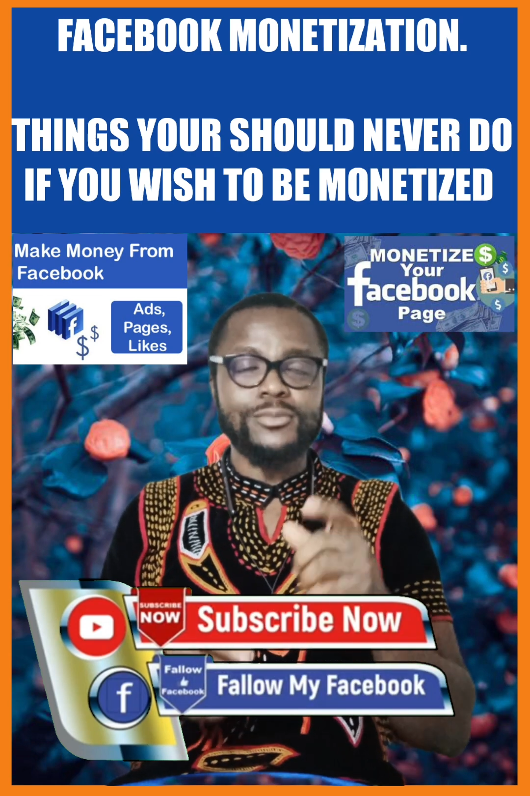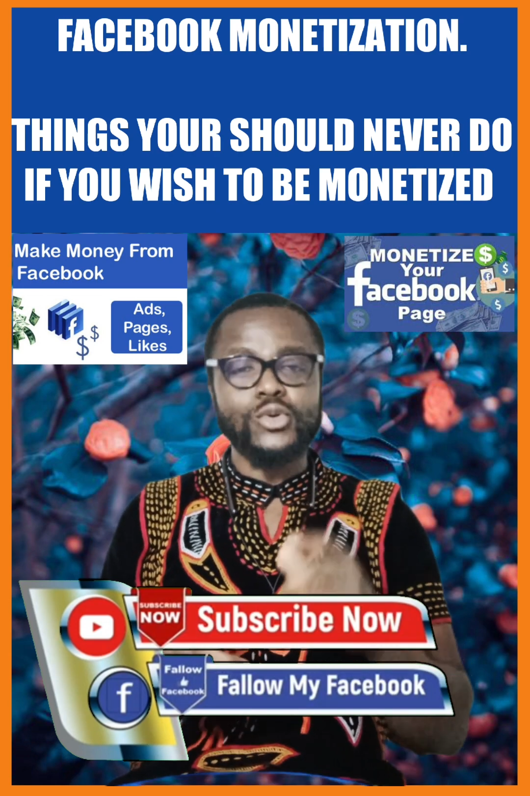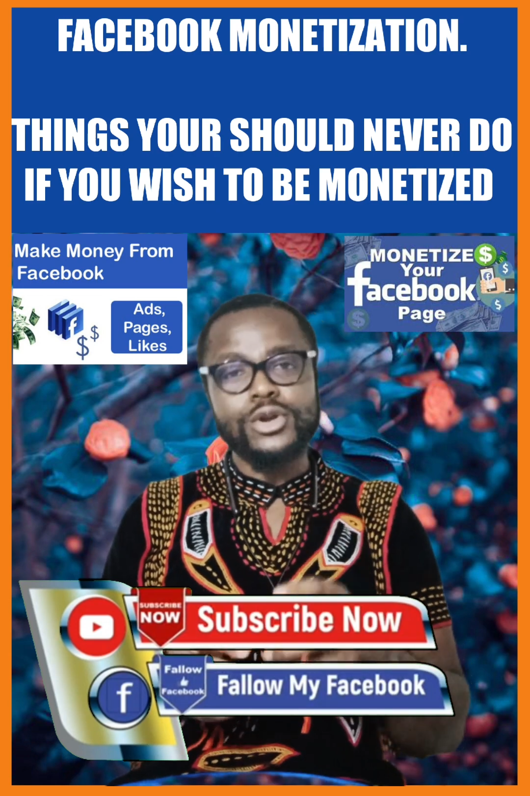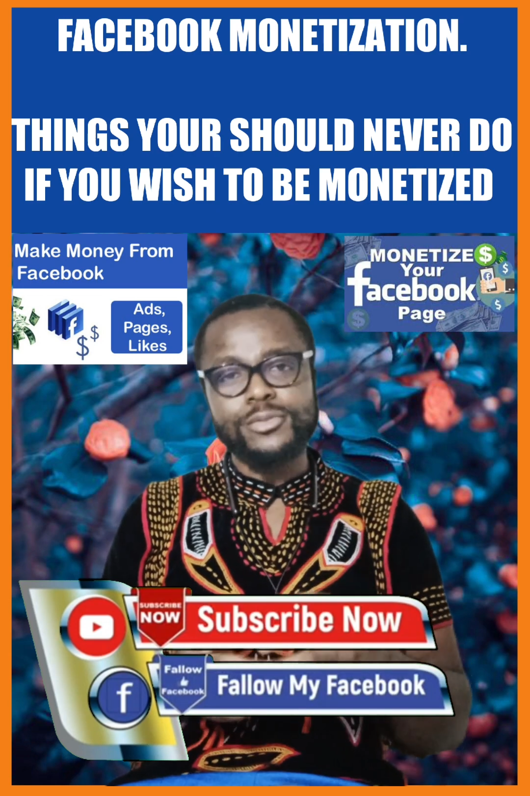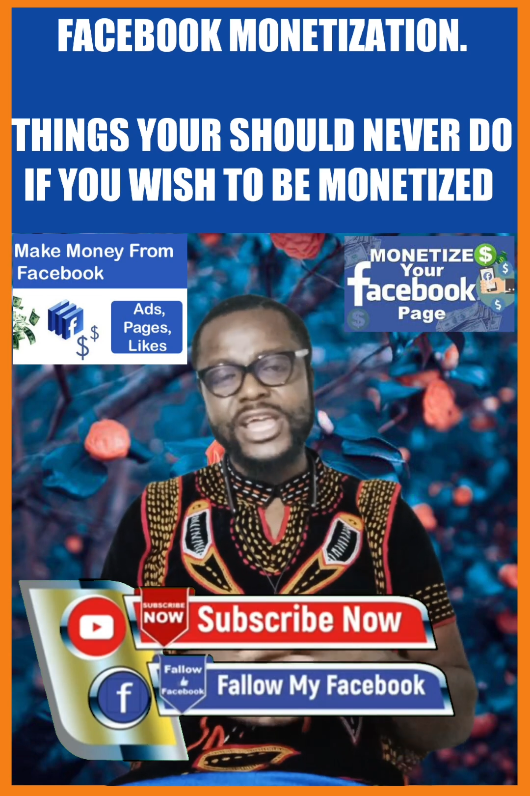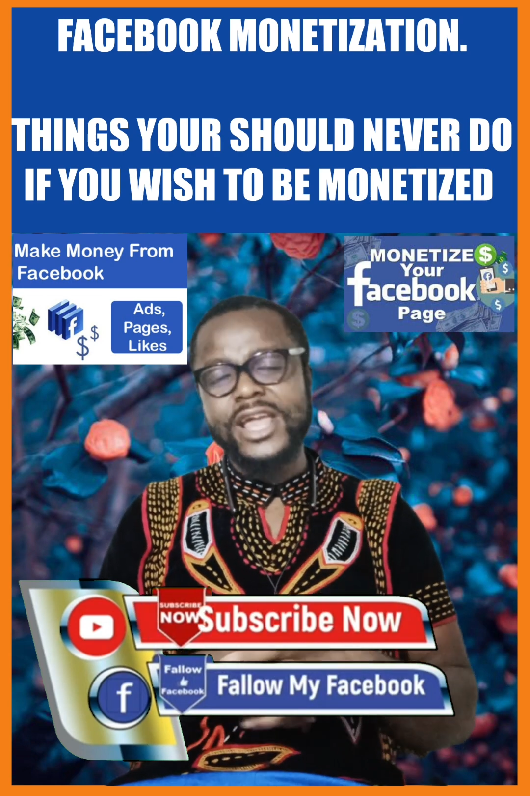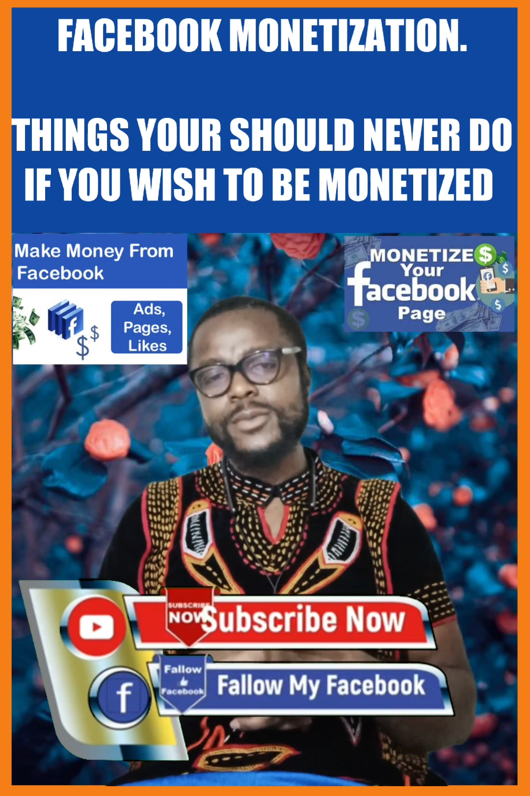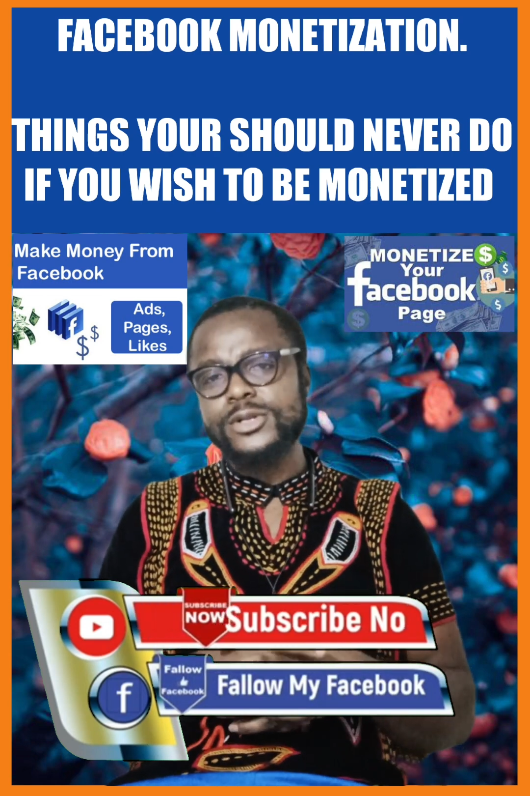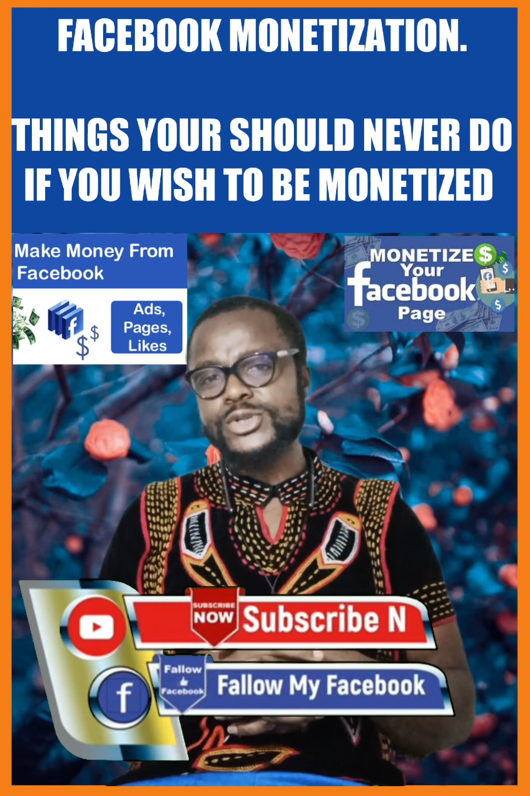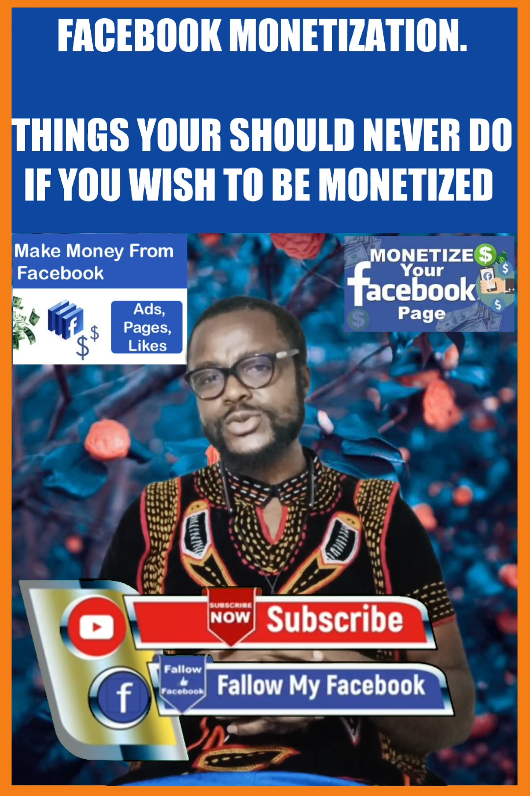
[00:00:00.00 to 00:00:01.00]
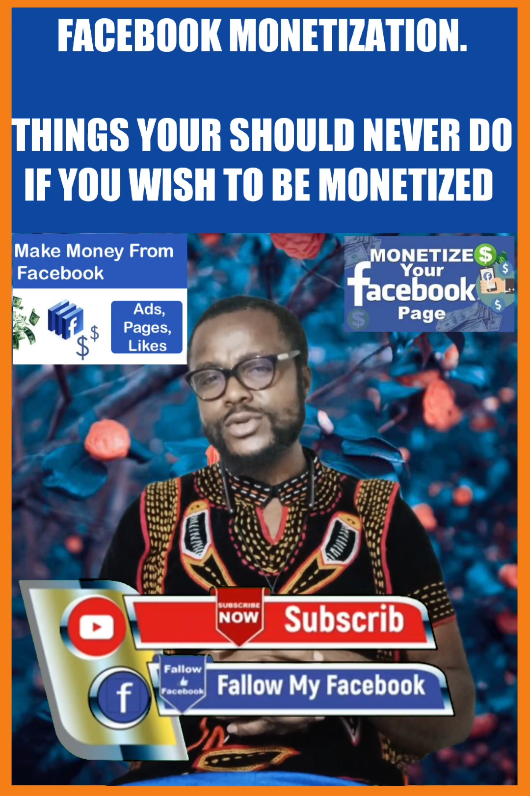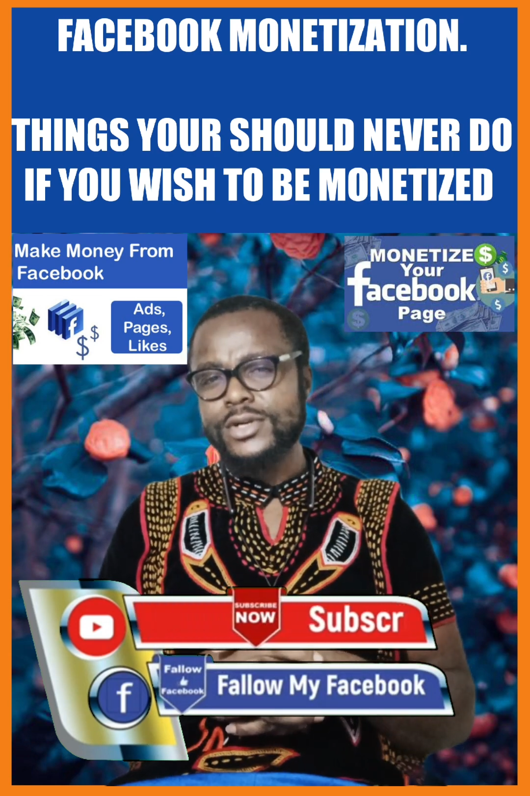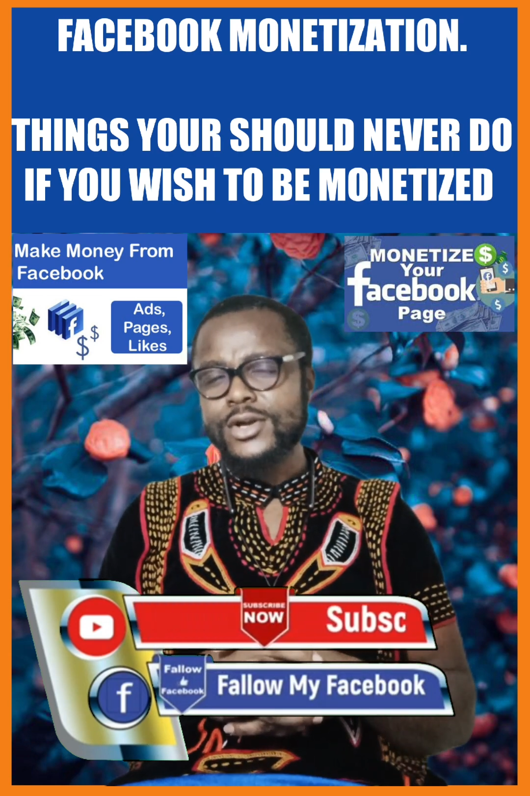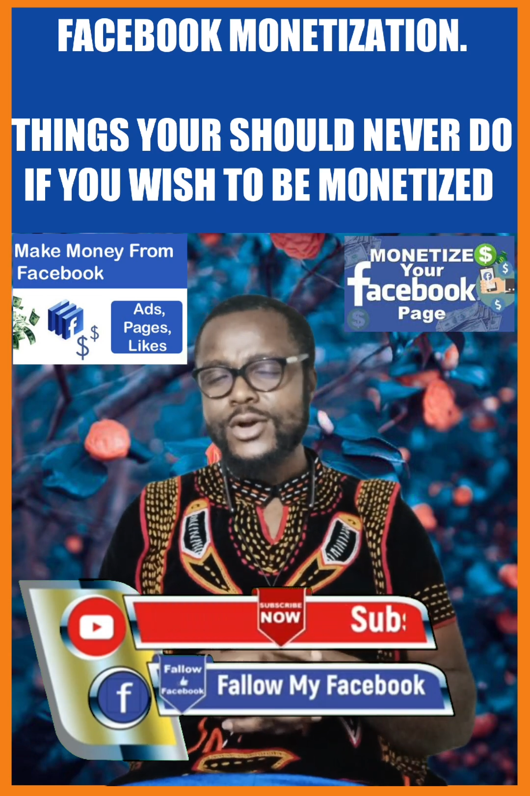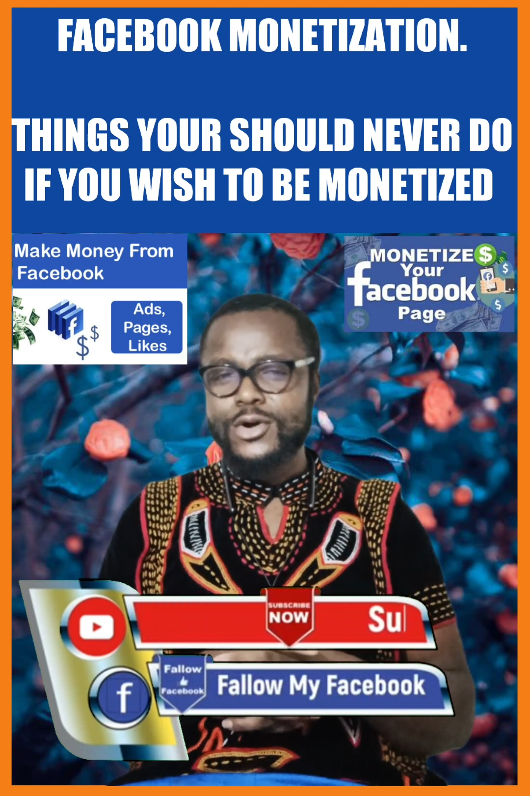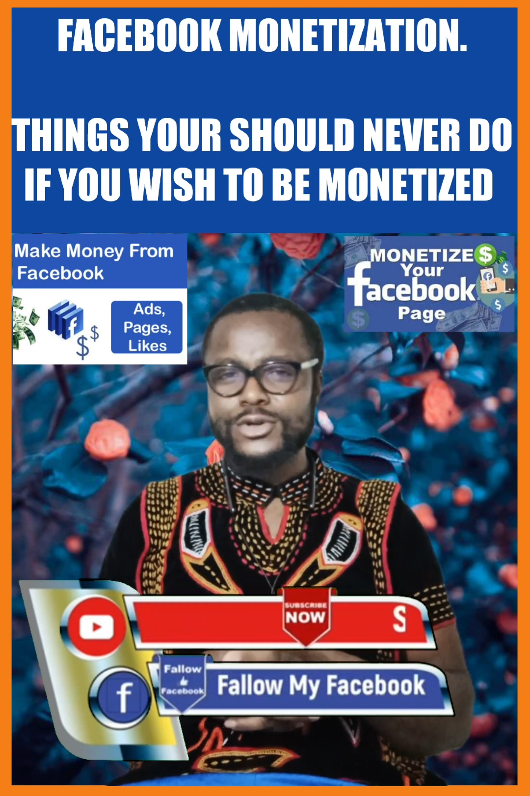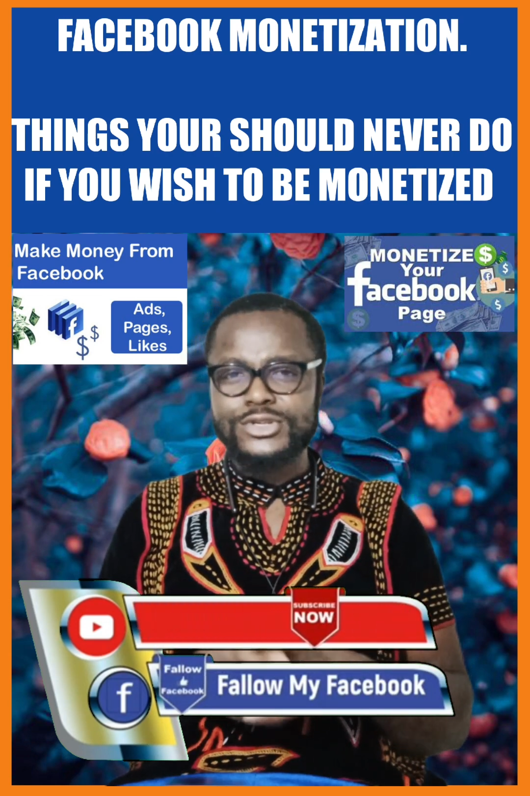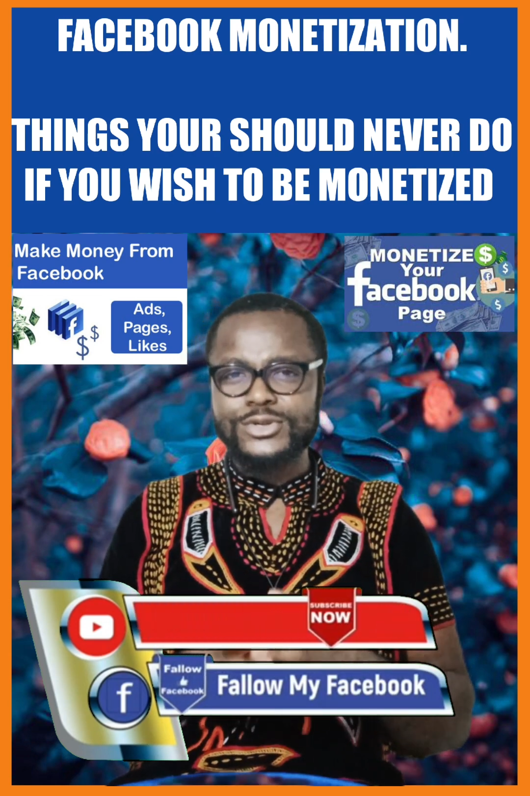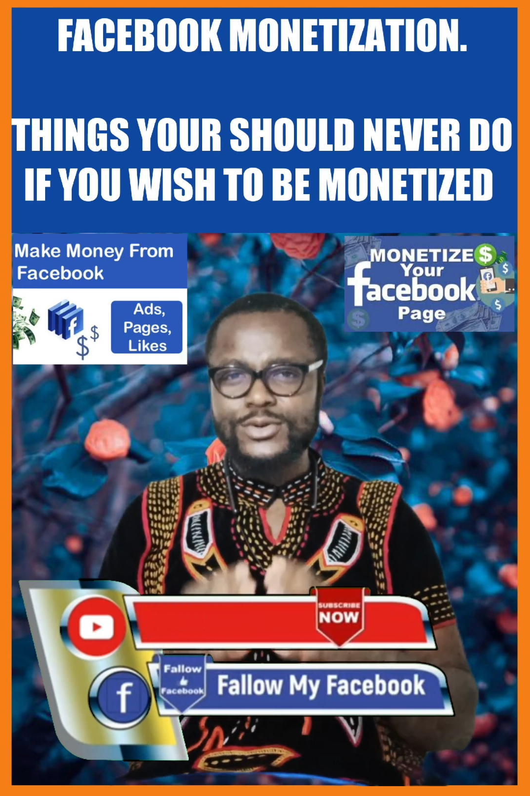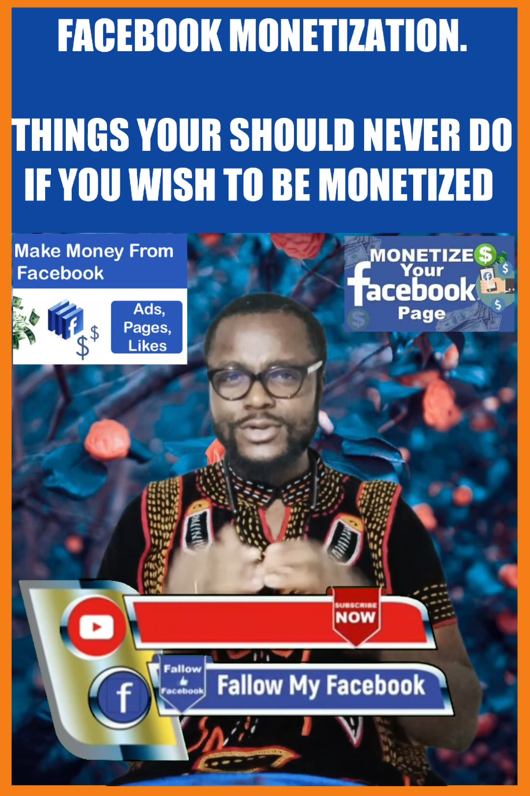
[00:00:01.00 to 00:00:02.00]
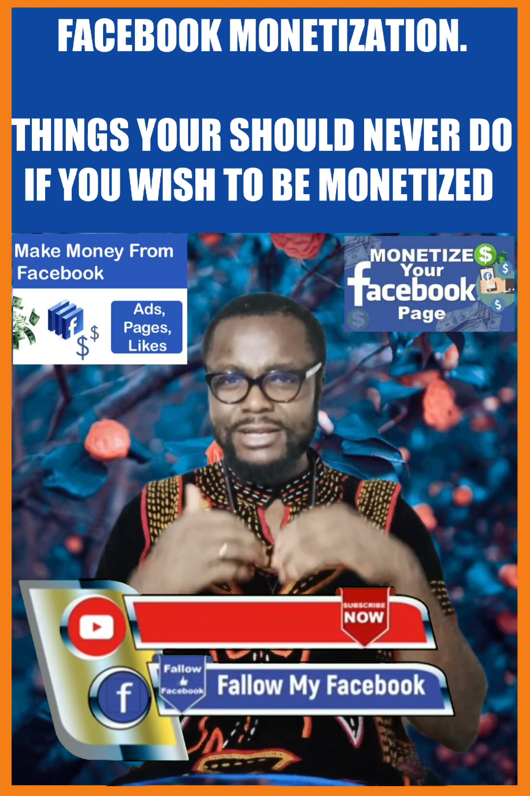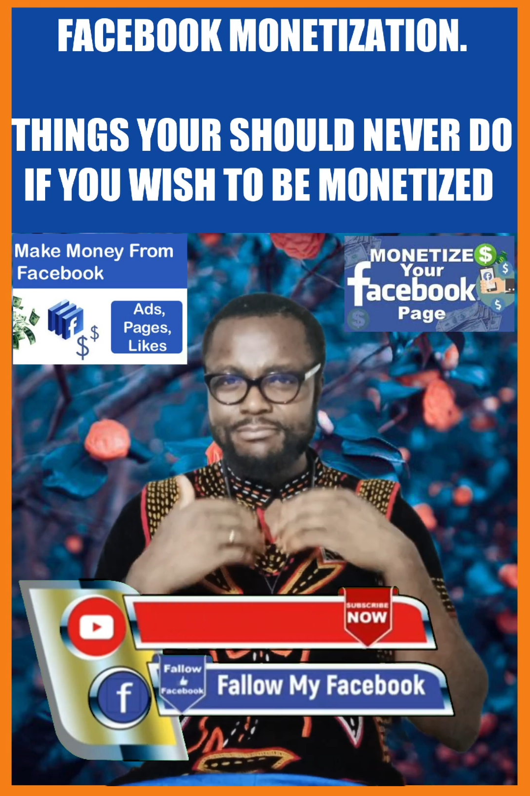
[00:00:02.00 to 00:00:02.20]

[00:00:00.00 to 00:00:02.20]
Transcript: and I'm going to be able to also